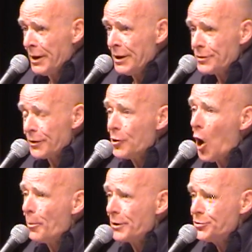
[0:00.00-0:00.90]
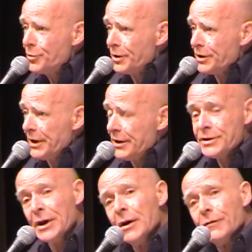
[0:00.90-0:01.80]
sort of the opportunities
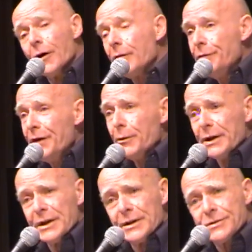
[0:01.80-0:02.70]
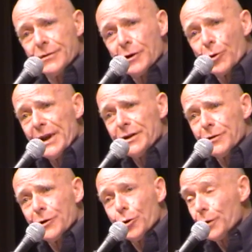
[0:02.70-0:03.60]
for various of the great and the good,